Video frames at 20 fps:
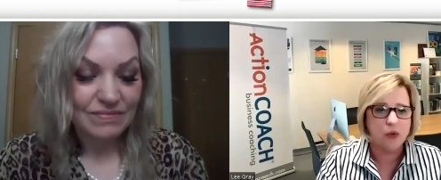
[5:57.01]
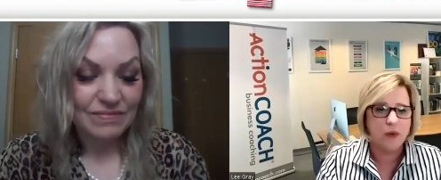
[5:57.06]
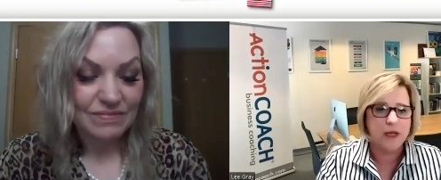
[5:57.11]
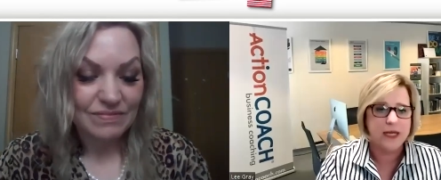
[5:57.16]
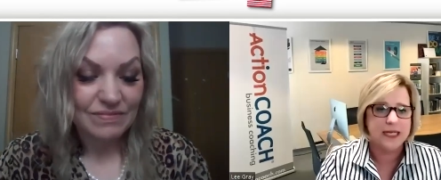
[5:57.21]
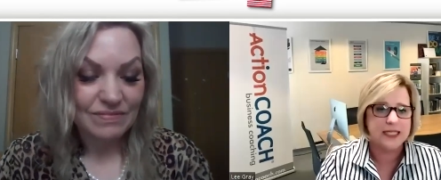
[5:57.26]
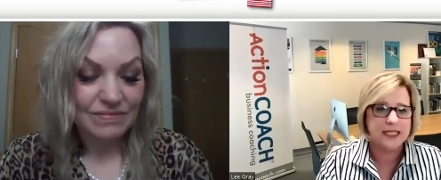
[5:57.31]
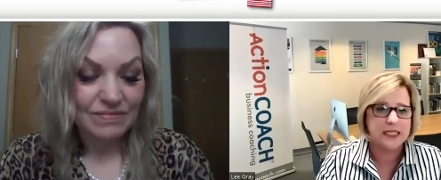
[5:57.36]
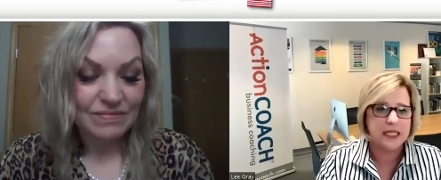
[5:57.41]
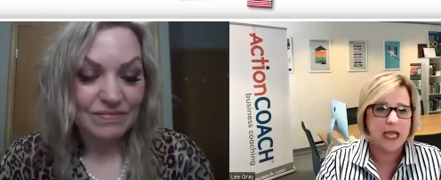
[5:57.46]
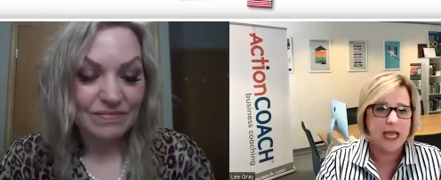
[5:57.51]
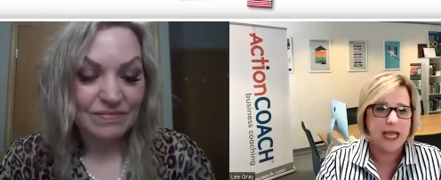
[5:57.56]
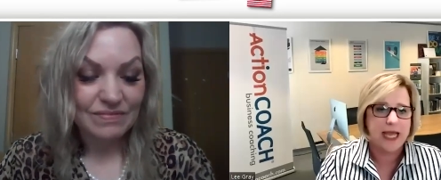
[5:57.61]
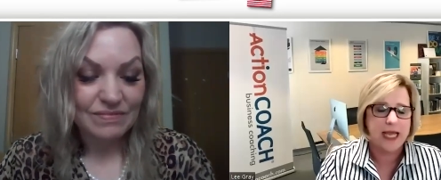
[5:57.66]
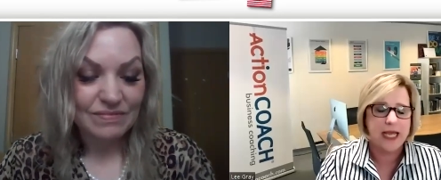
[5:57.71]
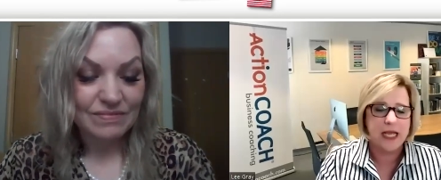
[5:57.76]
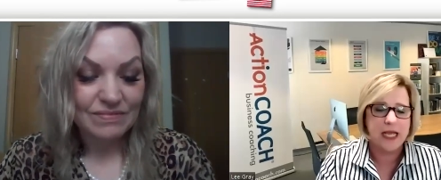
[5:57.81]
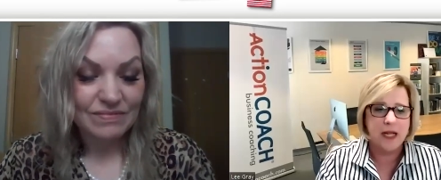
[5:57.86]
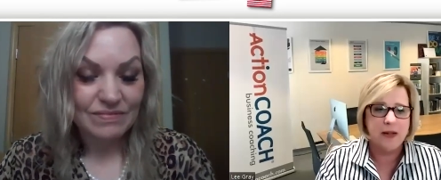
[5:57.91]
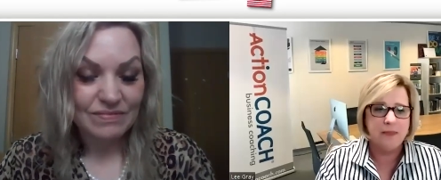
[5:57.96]
Speaker 1: We could
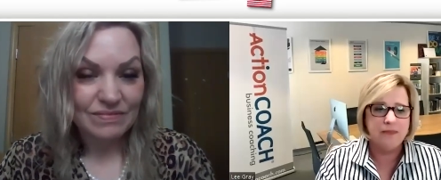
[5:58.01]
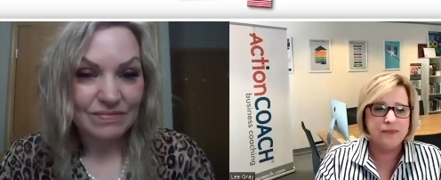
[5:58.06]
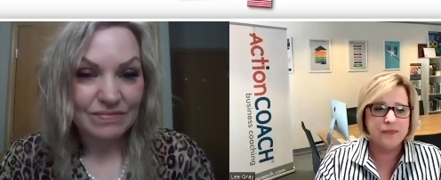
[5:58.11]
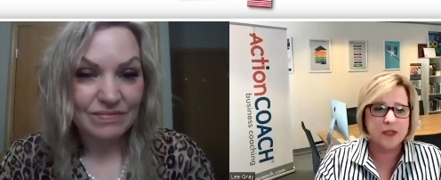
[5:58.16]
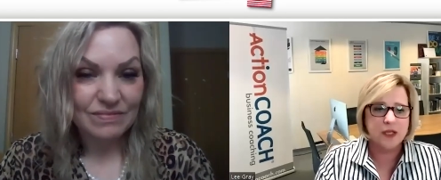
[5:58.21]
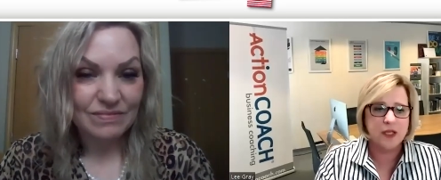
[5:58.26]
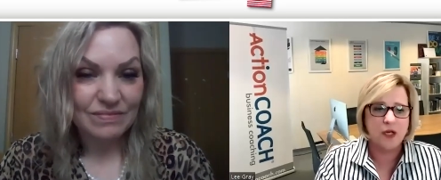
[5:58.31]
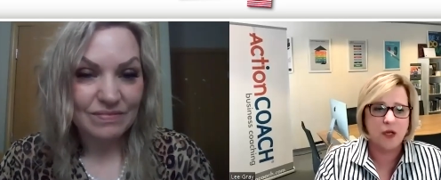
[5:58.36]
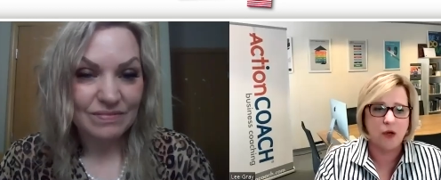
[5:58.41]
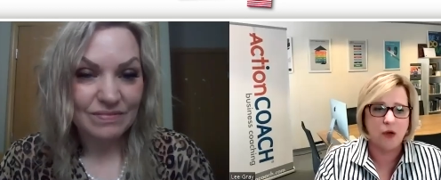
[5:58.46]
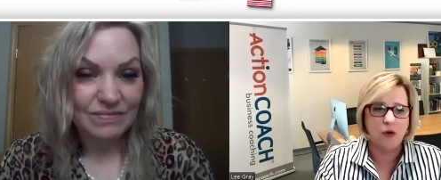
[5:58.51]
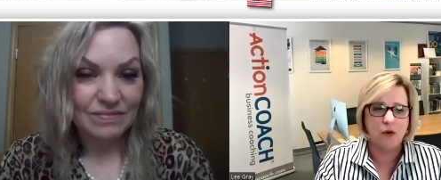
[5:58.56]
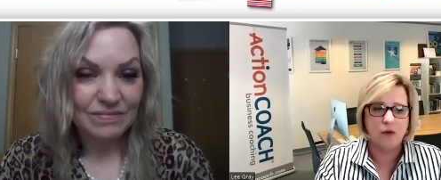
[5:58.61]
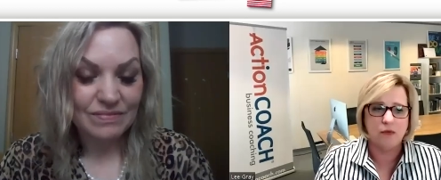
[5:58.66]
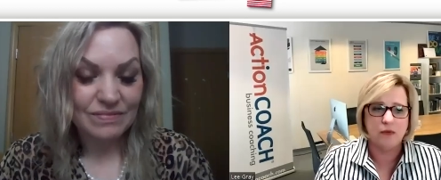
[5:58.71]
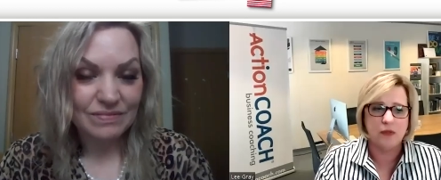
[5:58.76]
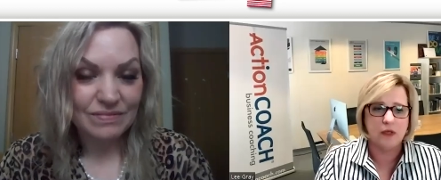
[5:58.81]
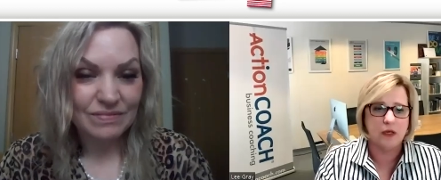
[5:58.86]
say, you know,